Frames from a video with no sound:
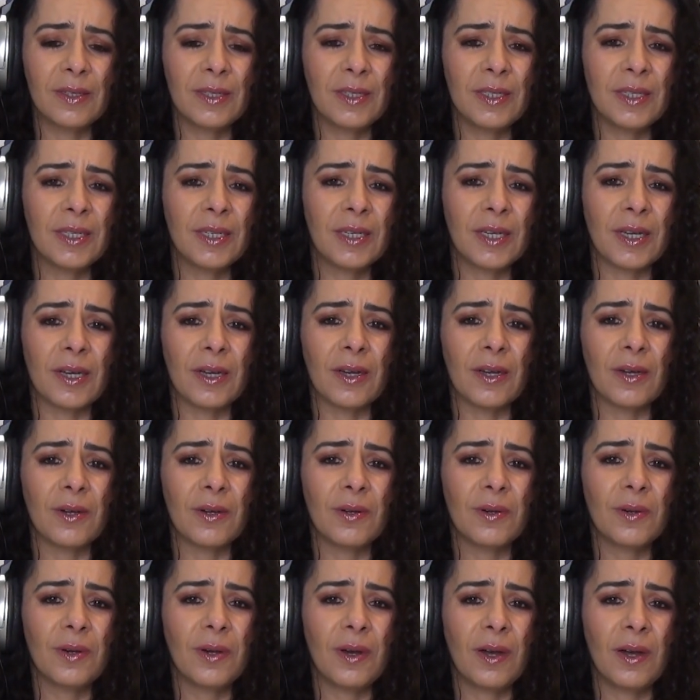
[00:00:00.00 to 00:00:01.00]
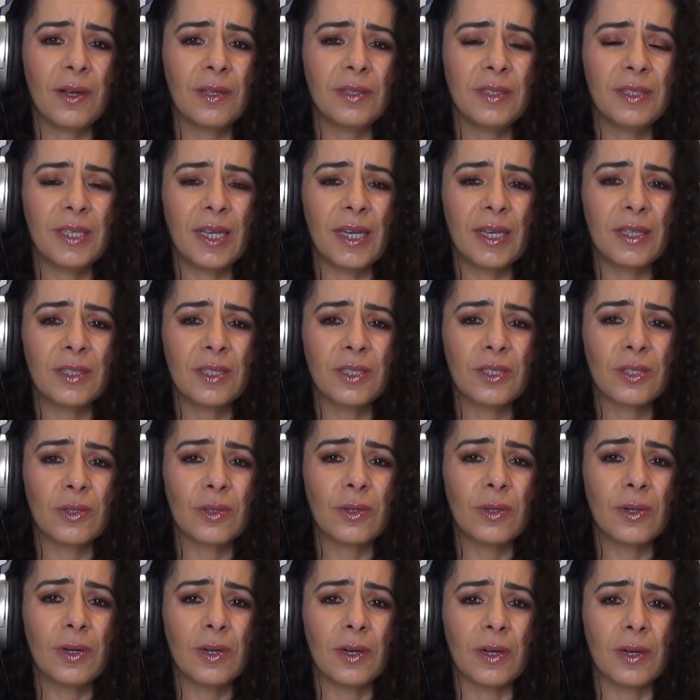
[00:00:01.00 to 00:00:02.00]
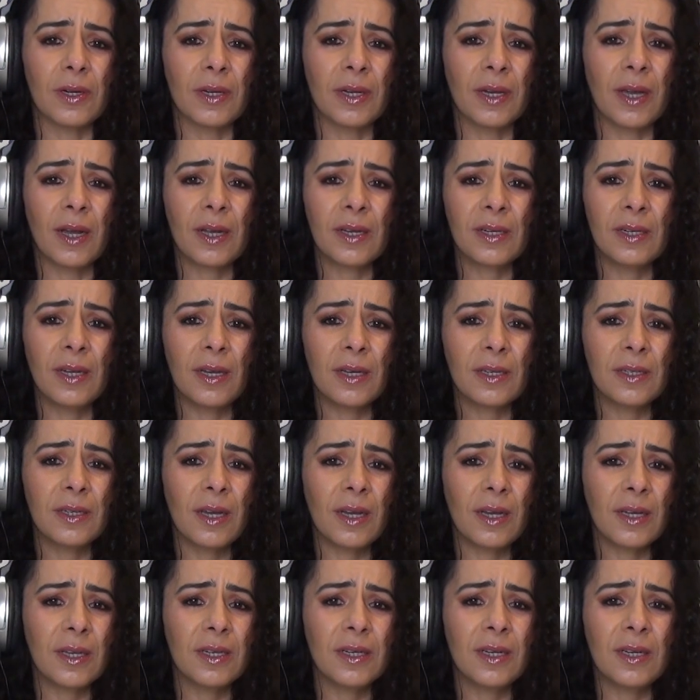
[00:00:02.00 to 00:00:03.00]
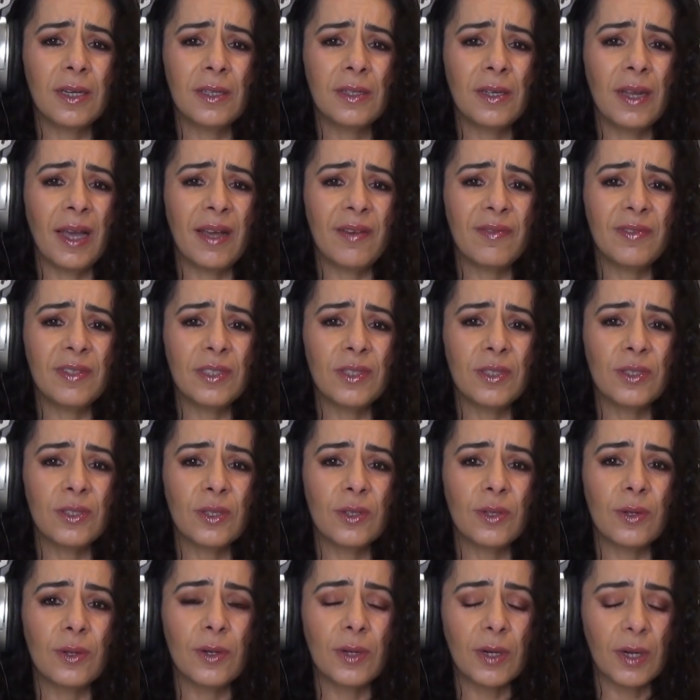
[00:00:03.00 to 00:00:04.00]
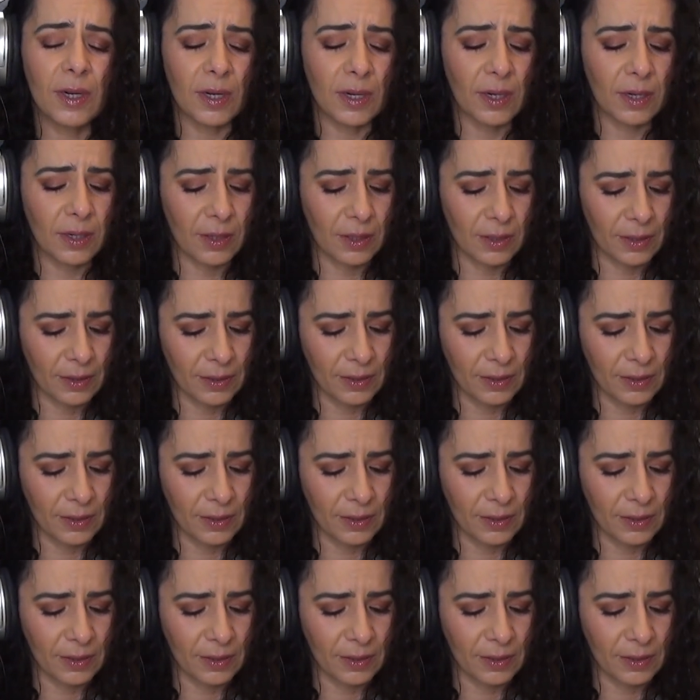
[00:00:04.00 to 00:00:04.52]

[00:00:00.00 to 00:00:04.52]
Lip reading: on death's door, knocking on heaven's door.